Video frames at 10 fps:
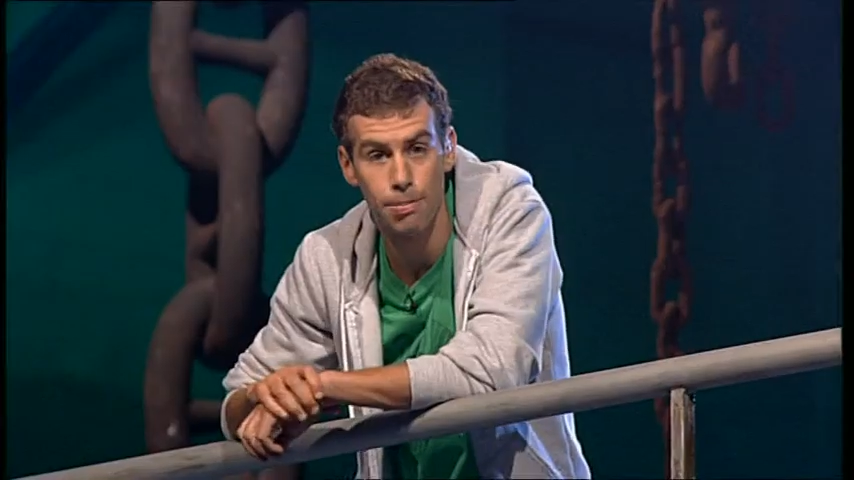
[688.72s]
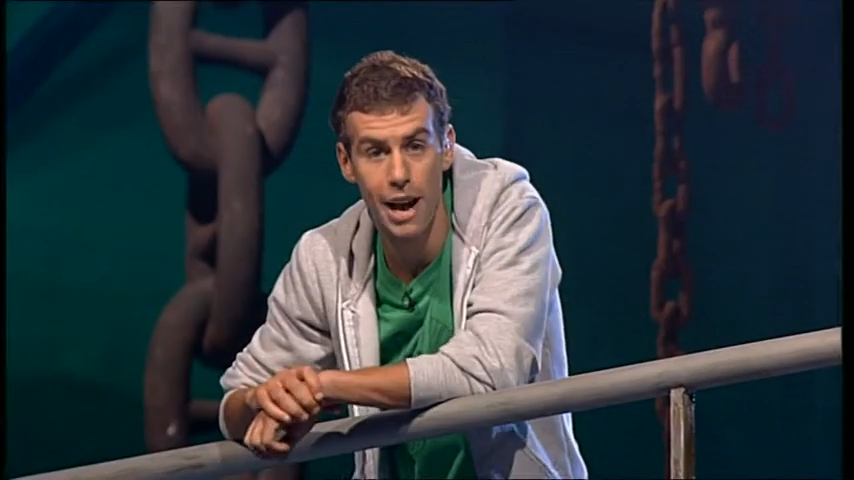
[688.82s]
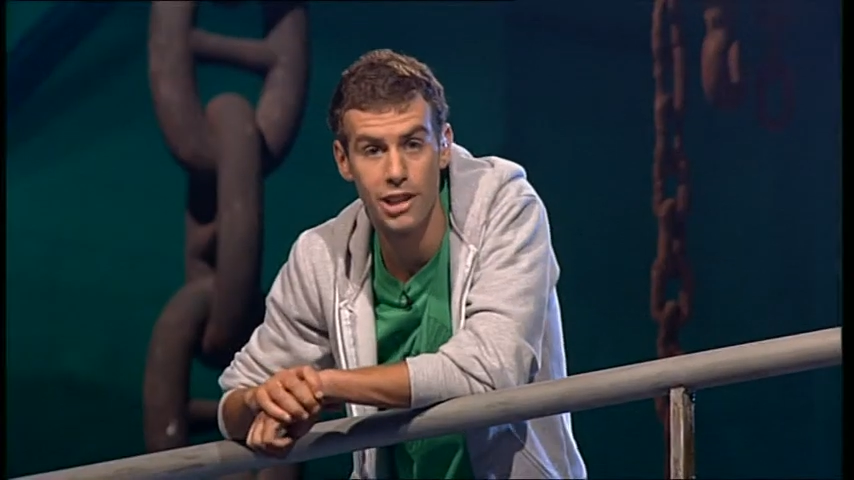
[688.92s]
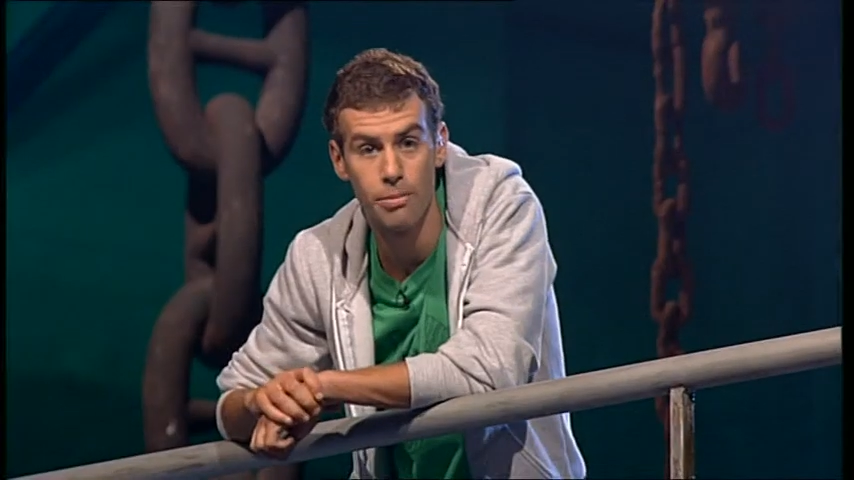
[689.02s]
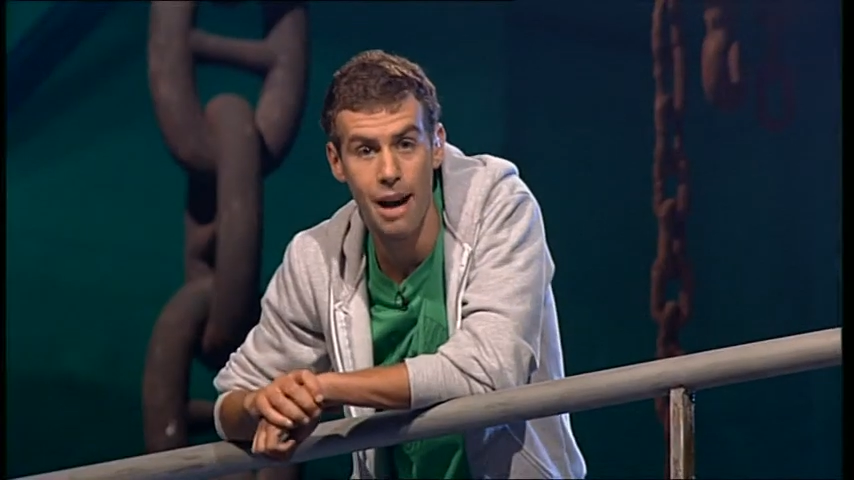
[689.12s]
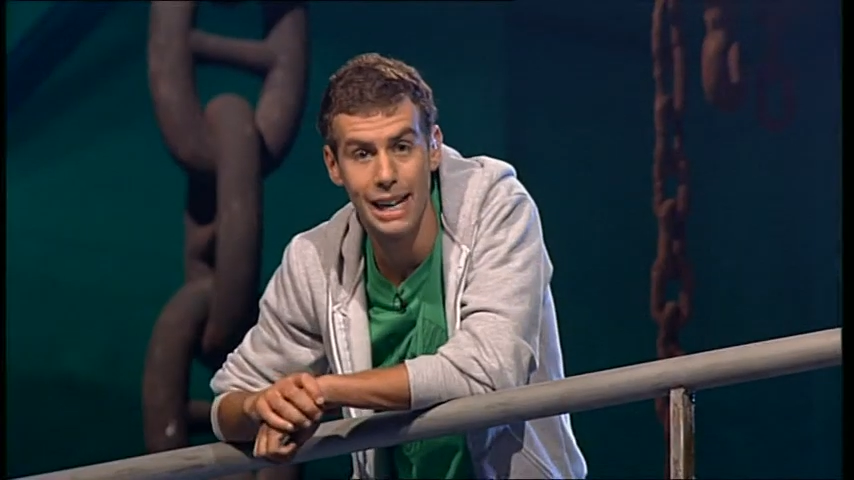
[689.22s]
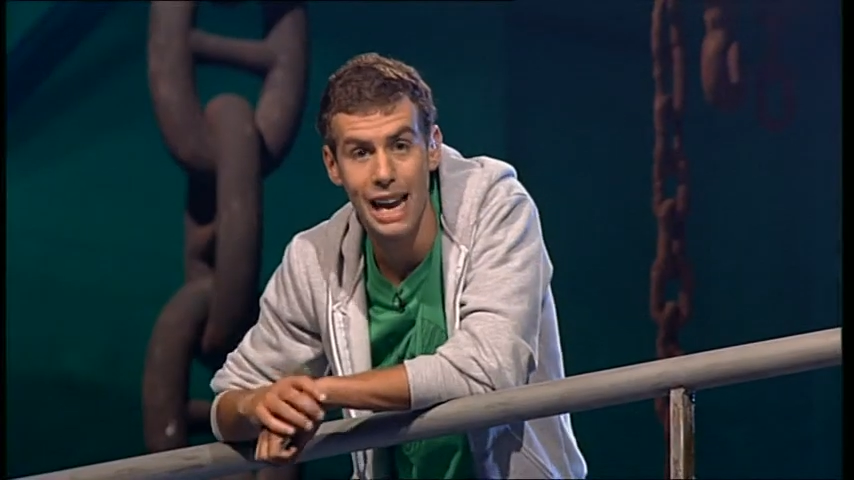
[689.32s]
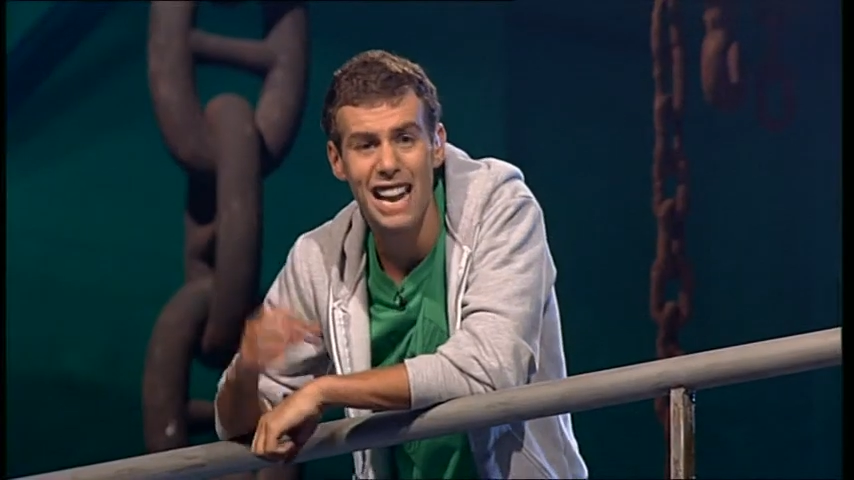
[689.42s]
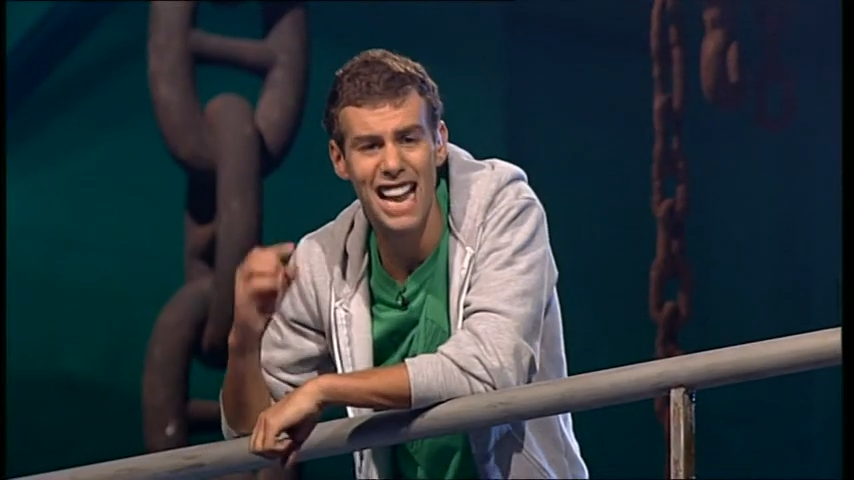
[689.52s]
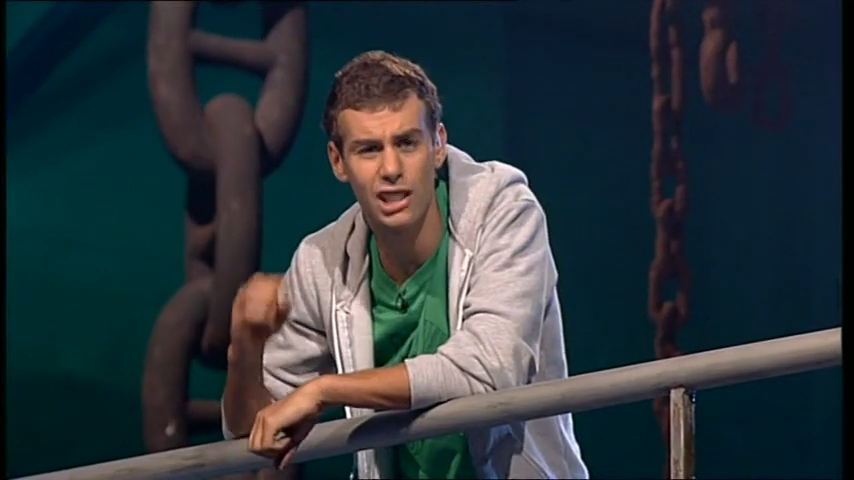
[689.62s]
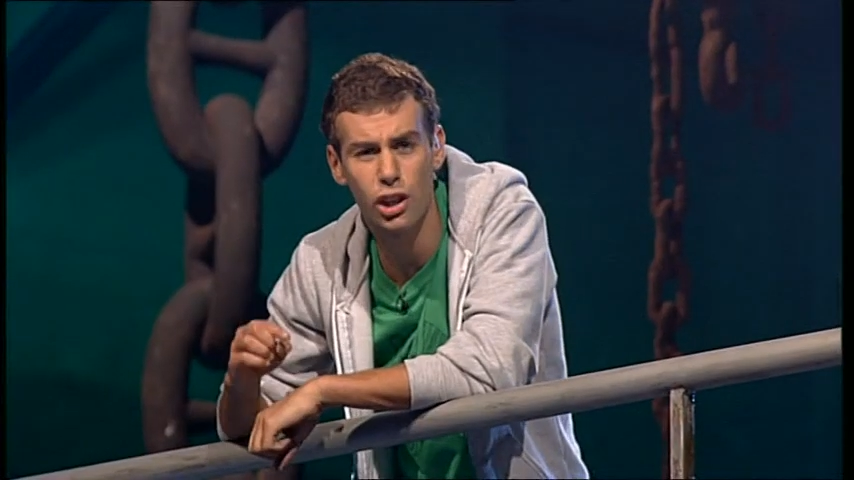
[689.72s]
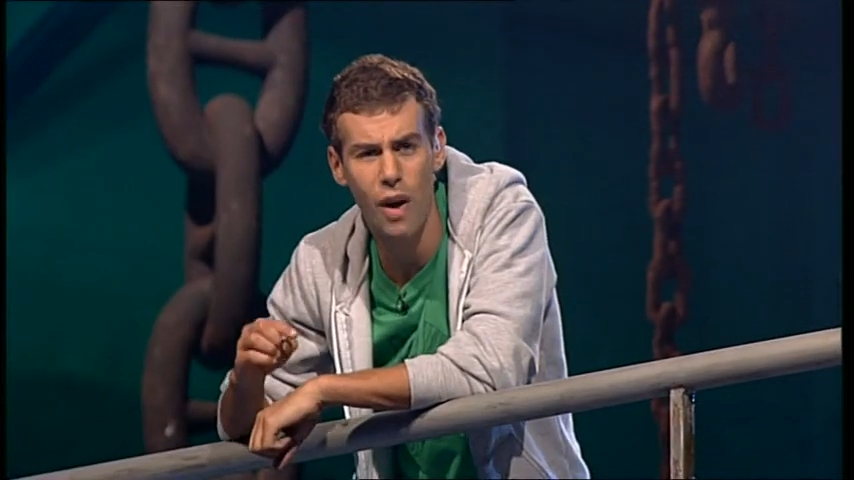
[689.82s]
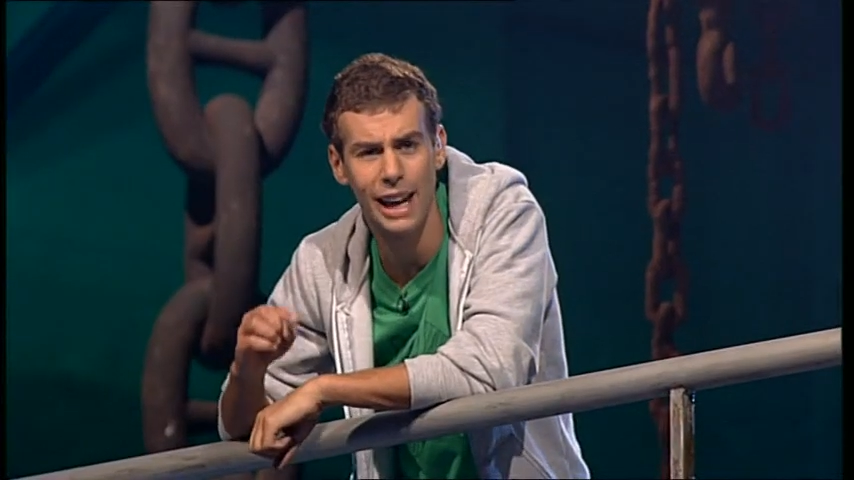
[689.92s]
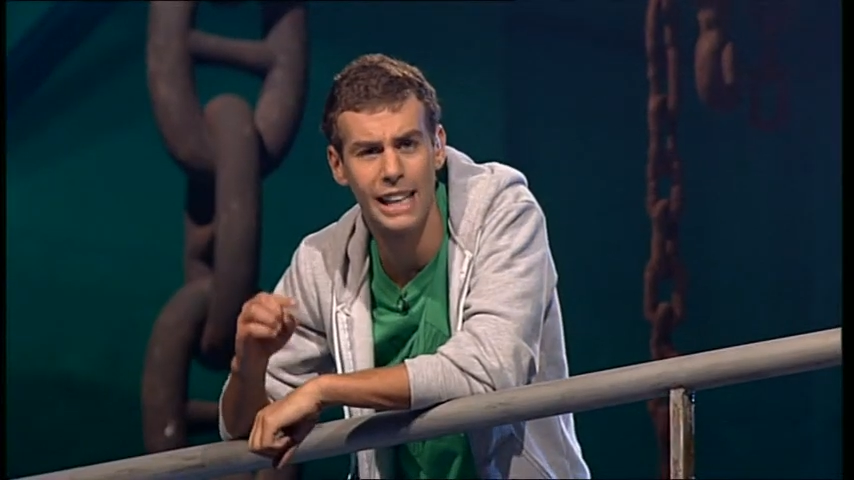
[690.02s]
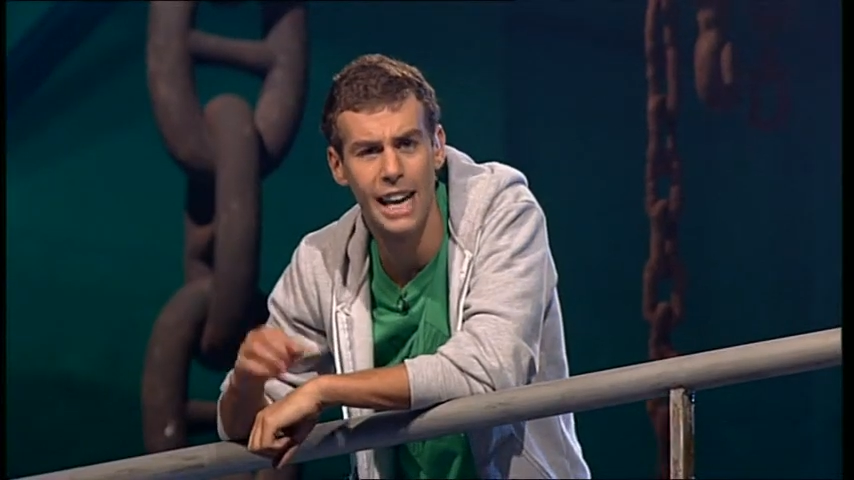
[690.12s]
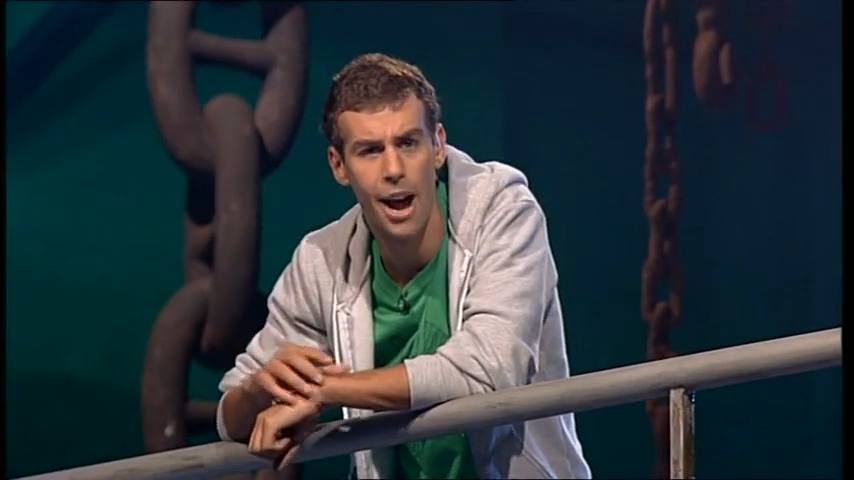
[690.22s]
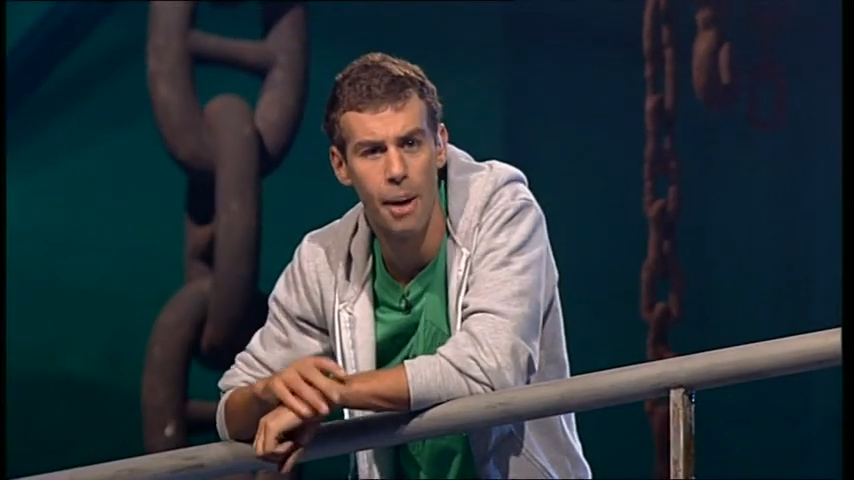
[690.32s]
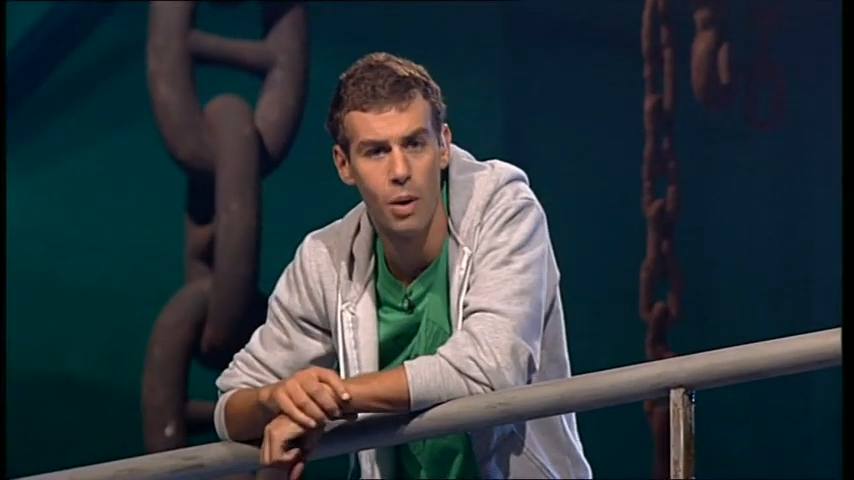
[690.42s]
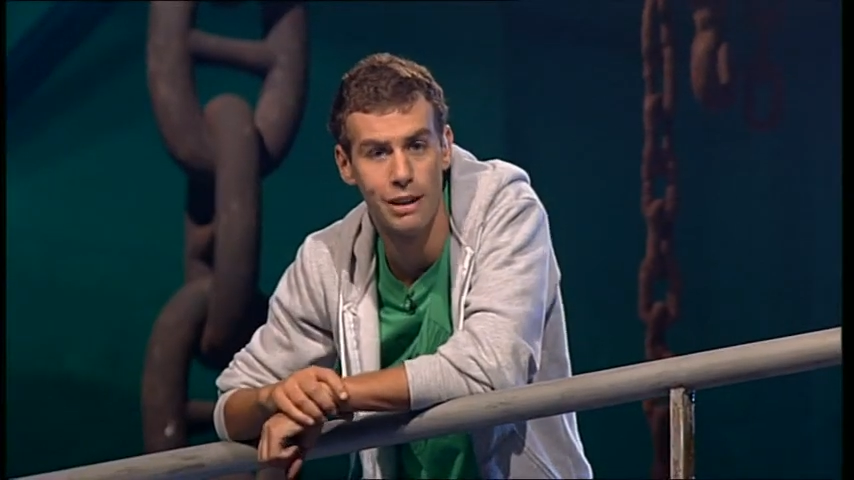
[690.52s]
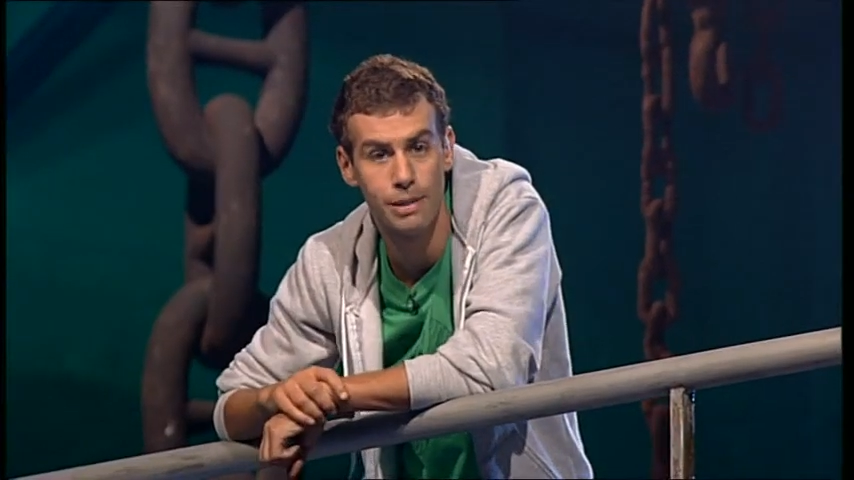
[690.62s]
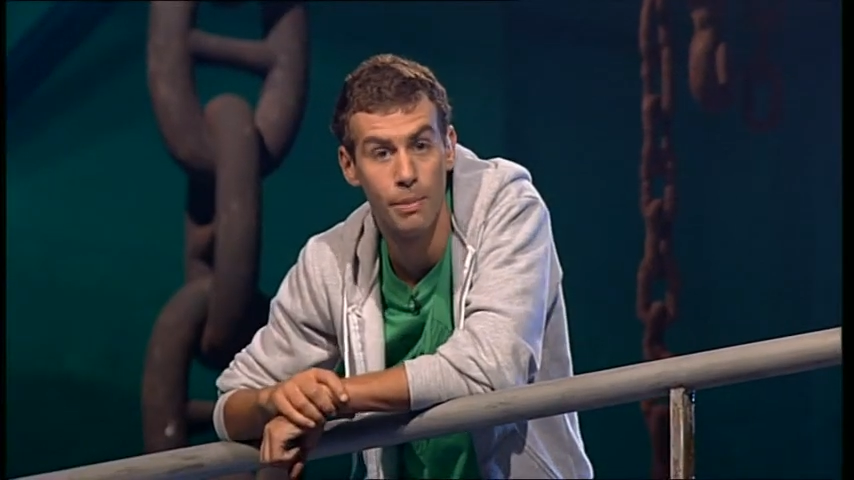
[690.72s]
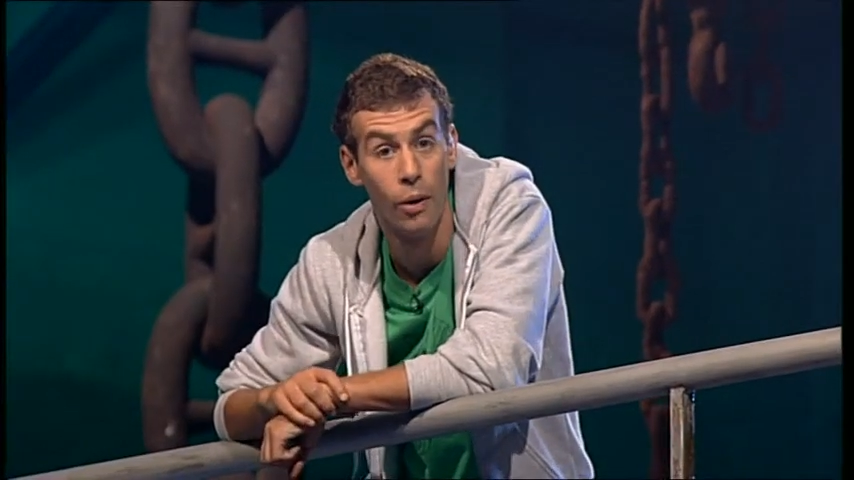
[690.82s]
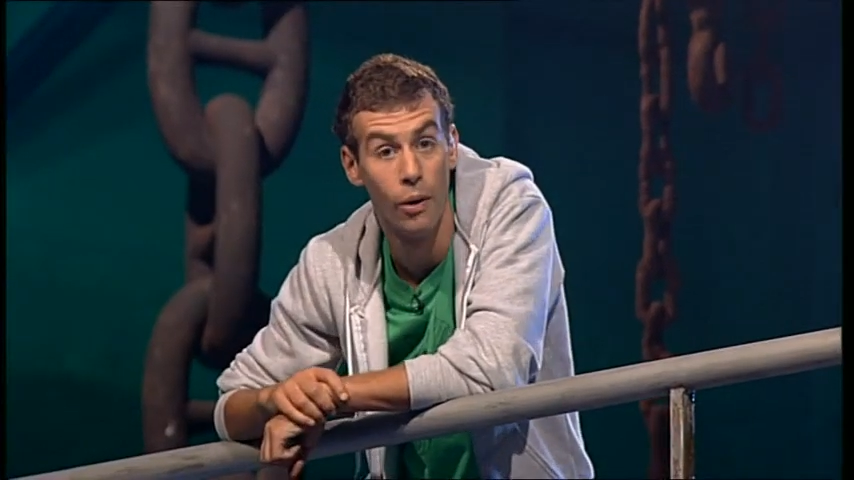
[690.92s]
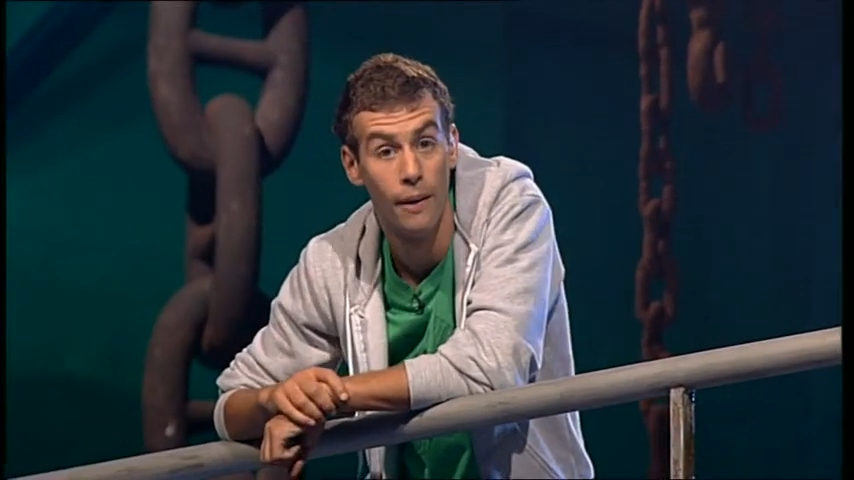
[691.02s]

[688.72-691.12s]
players remain. Let's crank it up once more.